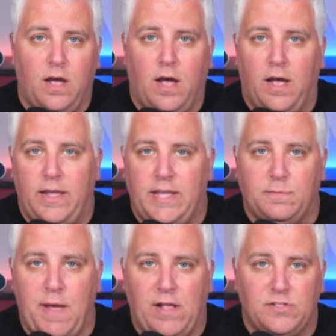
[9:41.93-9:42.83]

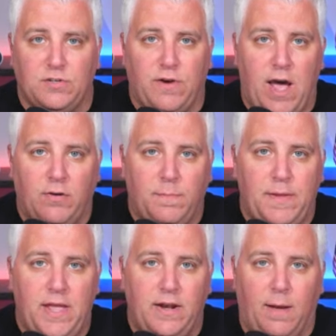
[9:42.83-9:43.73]
he's bounced around a
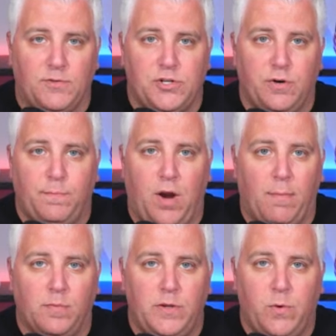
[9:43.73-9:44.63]
bit. I'm sure
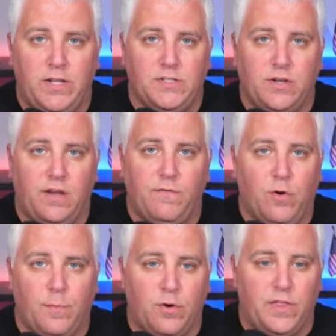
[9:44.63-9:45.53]
probably what he's looking
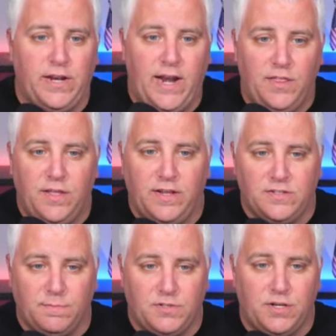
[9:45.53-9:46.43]
for more than anything is
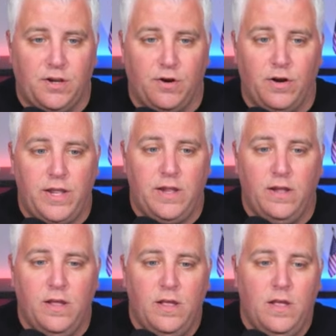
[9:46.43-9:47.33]
some security.
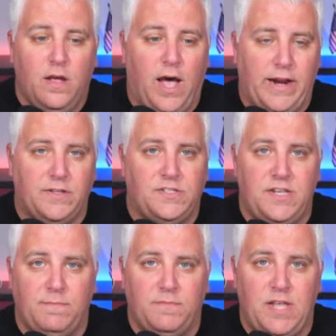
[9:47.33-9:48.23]
I could
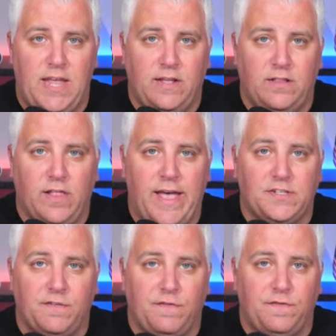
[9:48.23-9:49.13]
see him taking
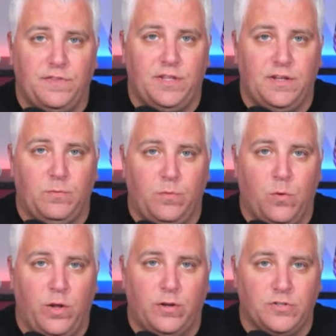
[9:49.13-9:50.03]
less if the
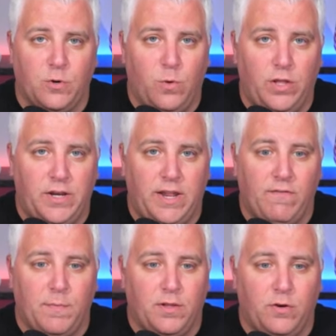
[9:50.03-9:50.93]
Oilers are willing to give
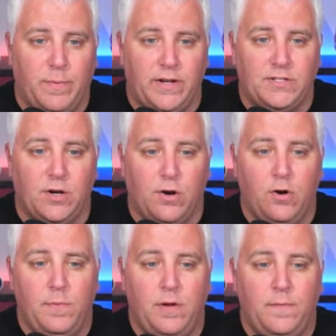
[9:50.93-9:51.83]
him a little bit of term.